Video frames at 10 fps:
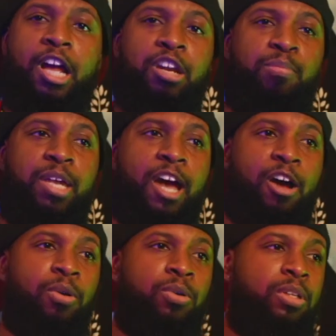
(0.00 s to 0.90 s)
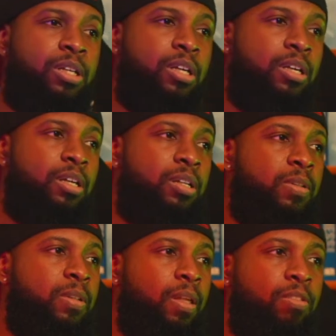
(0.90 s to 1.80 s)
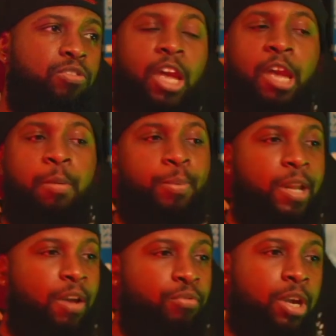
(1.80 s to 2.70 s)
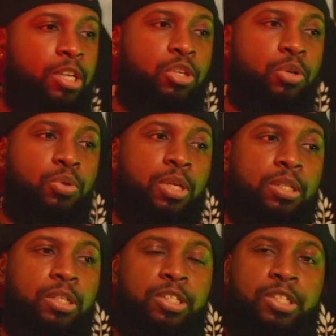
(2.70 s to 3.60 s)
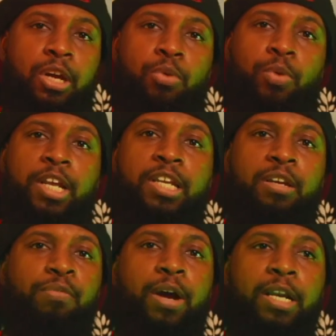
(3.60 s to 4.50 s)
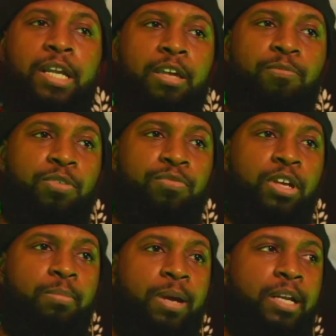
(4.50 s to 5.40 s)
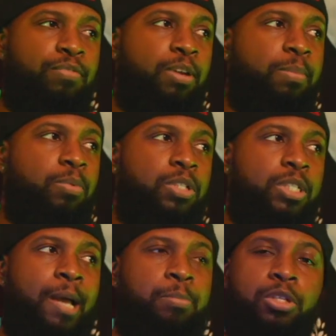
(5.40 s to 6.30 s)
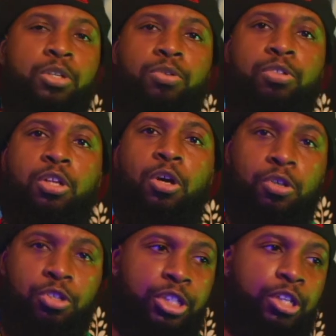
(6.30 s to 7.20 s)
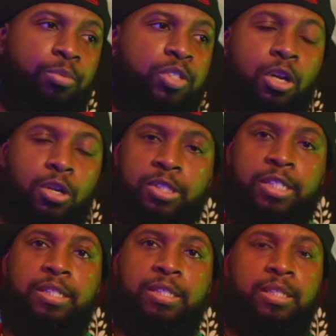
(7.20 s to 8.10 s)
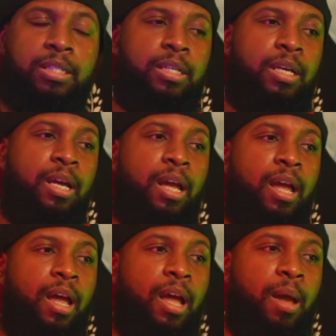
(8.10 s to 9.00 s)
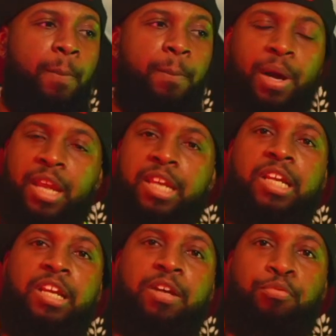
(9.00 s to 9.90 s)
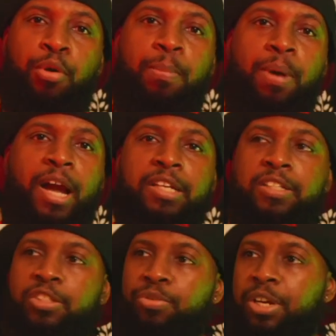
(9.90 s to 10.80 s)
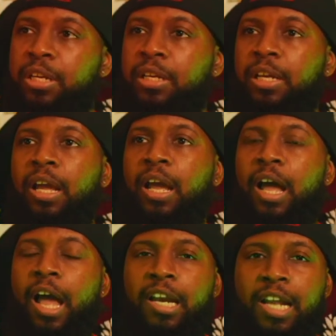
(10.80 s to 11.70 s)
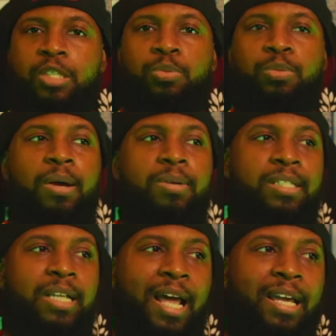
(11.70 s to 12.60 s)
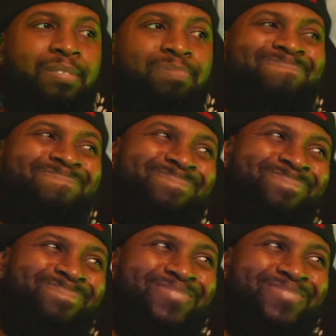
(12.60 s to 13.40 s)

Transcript: tried hiding me out came up with every excuse under the sun. When he did finally give me feedback, the feedback was absolute dog shit. It was nonsense. But he did it from behind the screen. And that's when I was like,